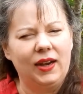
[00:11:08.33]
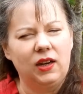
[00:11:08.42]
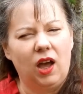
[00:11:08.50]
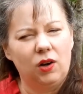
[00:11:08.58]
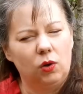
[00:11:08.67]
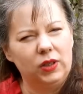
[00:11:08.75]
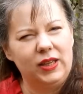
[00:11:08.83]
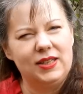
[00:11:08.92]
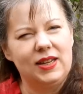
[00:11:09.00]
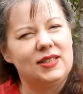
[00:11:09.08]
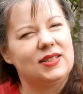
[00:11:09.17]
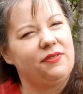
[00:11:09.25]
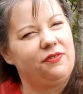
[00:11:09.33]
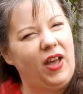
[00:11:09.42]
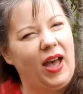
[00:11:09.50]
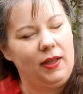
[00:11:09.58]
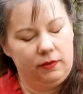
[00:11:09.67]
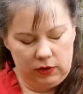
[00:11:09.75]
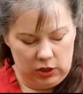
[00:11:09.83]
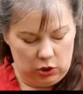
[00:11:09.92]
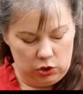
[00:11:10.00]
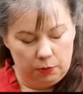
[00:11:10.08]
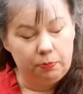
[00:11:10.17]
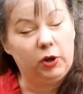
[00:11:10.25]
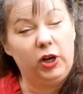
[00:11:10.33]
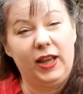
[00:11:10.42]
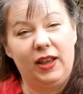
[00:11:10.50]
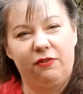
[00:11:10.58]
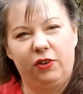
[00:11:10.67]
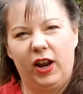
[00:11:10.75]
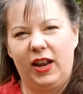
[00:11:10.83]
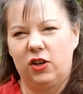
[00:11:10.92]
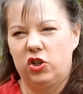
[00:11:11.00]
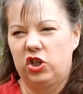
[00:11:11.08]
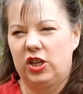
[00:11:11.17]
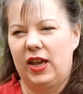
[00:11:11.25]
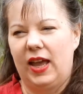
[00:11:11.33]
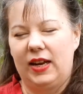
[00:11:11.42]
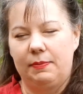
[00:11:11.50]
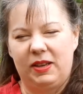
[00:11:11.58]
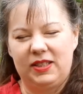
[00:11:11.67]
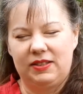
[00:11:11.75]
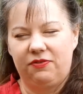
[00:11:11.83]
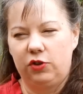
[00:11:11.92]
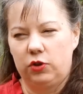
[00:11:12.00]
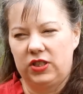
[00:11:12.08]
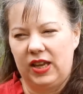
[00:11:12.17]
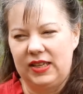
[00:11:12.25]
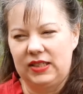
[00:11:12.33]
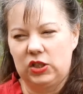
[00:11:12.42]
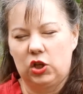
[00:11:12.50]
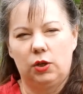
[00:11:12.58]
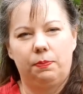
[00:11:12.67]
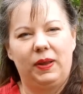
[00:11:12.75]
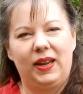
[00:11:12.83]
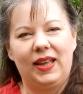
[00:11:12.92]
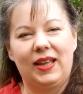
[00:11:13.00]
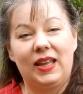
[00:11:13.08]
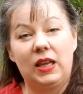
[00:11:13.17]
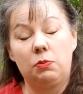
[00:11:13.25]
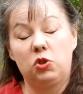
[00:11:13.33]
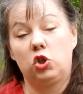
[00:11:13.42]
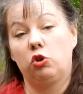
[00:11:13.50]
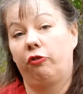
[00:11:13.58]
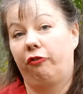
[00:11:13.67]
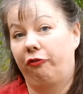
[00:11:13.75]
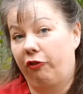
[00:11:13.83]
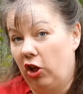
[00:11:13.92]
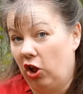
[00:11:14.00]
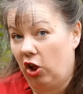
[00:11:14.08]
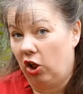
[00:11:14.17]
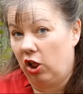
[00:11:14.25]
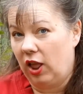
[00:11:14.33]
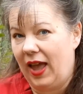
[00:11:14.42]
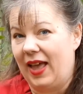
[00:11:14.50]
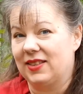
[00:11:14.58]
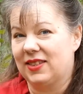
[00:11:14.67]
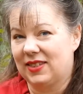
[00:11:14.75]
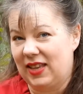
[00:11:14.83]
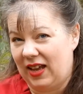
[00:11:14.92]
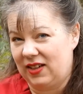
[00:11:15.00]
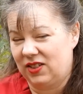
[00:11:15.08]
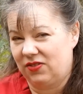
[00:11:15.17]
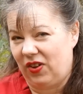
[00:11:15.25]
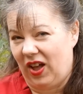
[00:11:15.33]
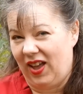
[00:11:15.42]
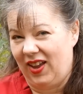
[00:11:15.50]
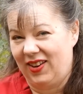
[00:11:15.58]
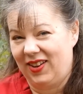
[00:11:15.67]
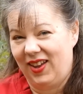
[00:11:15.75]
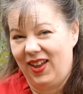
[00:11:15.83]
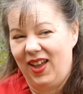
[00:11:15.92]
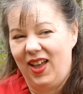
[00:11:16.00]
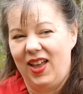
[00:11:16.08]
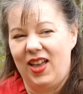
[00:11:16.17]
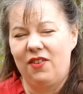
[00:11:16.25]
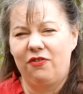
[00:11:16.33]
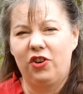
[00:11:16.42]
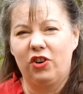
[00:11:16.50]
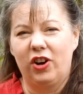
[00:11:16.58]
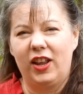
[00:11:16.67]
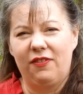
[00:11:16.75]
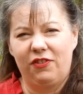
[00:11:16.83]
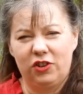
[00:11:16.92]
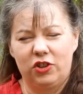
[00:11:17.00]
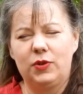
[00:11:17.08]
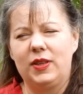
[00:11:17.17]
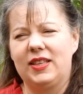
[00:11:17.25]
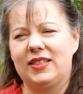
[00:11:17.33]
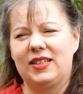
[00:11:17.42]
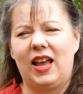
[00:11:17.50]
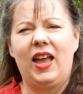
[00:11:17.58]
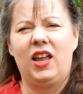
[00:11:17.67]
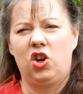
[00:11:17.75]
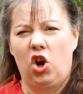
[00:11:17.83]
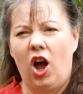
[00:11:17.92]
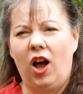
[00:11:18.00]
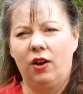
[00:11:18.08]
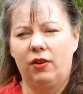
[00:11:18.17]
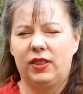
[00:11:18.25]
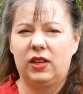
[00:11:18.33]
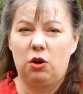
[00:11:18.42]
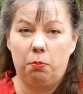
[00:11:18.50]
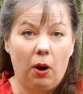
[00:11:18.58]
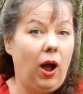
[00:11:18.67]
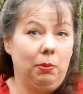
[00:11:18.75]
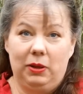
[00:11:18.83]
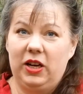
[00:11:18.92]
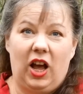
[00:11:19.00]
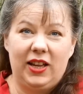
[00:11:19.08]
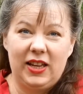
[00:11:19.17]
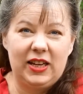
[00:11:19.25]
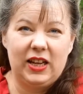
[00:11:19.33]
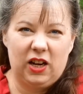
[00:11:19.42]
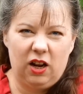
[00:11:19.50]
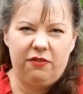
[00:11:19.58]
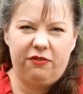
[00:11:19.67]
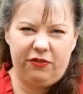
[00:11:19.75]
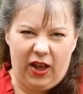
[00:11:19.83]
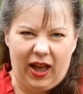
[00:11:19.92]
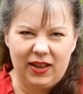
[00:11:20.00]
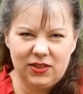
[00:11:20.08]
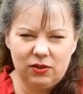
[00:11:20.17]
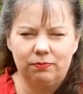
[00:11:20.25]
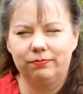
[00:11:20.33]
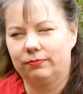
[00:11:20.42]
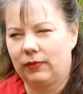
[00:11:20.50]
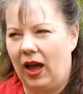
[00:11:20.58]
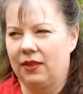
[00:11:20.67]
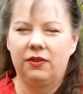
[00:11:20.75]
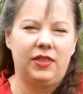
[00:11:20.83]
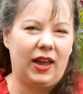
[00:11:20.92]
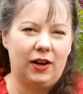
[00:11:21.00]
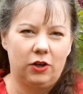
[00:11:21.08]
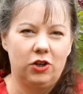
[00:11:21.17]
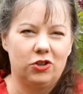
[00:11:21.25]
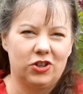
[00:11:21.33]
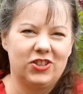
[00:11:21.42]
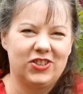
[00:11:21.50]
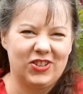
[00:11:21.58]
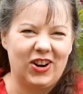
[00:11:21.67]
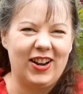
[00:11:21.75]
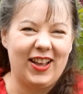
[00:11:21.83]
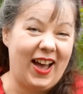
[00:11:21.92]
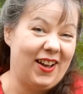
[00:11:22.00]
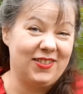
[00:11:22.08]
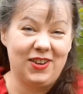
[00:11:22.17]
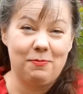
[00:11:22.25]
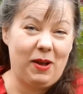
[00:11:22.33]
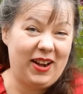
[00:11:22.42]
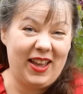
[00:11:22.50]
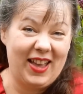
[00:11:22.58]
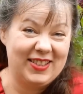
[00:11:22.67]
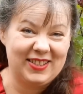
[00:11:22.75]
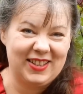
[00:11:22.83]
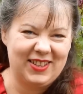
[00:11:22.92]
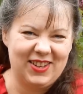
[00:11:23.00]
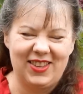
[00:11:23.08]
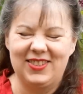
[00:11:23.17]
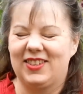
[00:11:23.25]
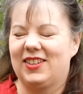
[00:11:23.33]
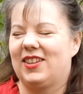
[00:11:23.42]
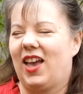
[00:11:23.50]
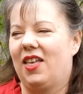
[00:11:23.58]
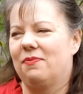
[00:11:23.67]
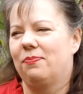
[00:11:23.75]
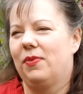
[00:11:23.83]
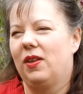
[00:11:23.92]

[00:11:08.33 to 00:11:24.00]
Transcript: not only is the fat, you know, you're burning it for energy and it makes food taste good, but it keeps you full and satisfied. If you're doing this diet and you're hungry, then you're probably not eating enough fat. Either that or you're just starting out and your body hasn't adjusted yet.